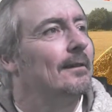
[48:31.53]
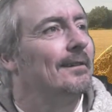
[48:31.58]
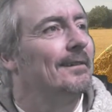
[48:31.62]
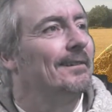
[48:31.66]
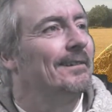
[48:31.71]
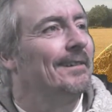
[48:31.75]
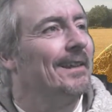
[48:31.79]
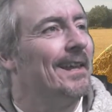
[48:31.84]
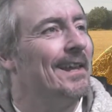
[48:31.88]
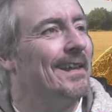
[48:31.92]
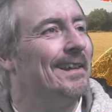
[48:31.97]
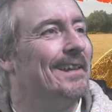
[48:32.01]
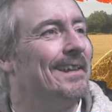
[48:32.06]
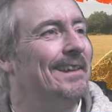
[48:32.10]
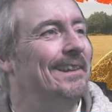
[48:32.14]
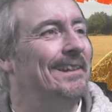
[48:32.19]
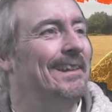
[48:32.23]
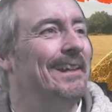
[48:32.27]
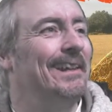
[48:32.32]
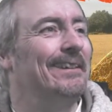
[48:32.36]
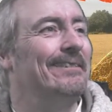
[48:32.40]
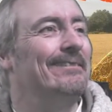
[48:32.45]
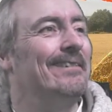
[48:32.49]
I
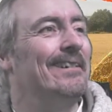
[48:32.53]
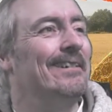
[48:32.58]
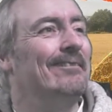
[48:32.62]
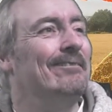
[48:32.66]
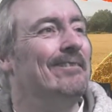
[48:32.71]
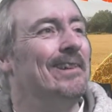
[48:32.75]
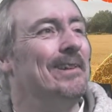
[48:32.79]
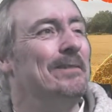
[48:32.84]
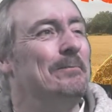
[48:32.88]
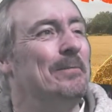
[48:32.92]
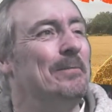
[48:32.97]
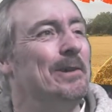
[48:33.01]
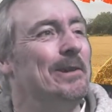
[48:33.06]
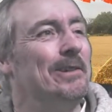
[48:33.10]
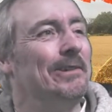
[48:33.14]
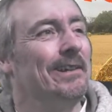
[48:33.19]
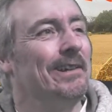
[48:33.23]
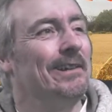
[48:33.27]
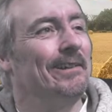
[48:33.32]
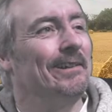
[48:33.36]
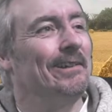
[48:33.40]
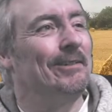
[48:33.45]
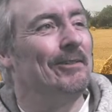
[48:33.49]
think if I went to the beach
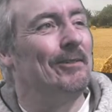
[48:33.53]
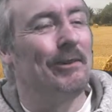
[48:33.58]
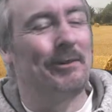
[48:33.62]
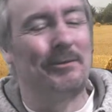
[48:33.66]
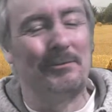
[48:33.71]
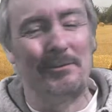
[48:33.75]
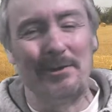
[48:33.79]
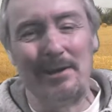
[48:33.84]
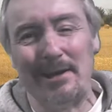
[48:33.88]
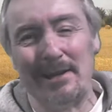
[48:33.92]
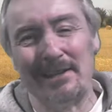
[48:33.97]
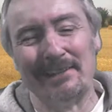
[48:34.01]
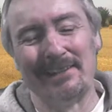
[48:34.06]
and got a quid.